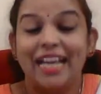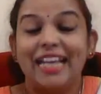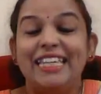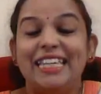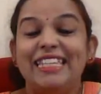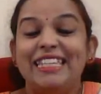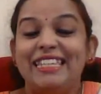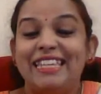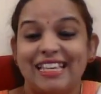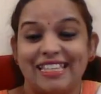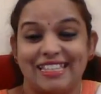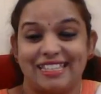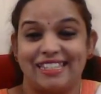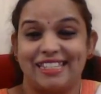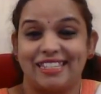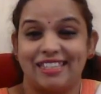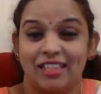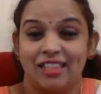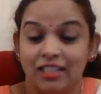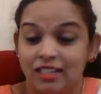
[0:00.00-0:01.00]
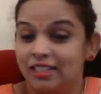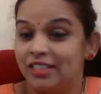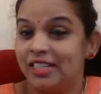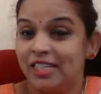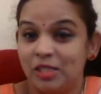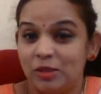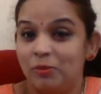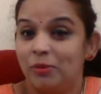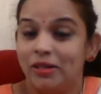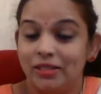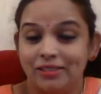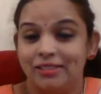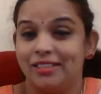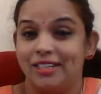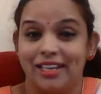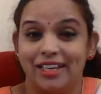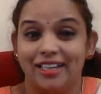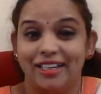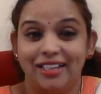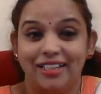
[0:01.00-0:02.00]
Yes, 13th birthday.
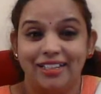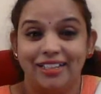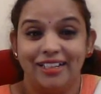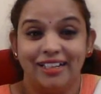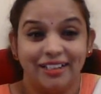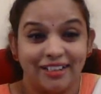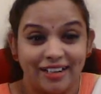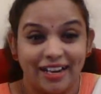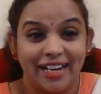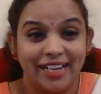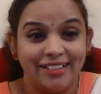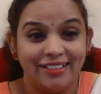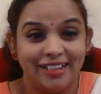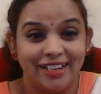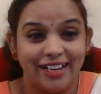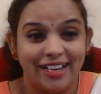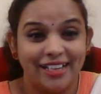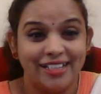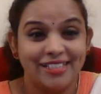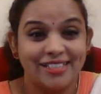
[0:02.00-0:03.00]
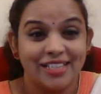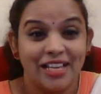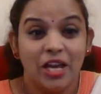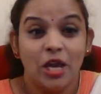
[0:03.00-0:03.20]
Right, guys?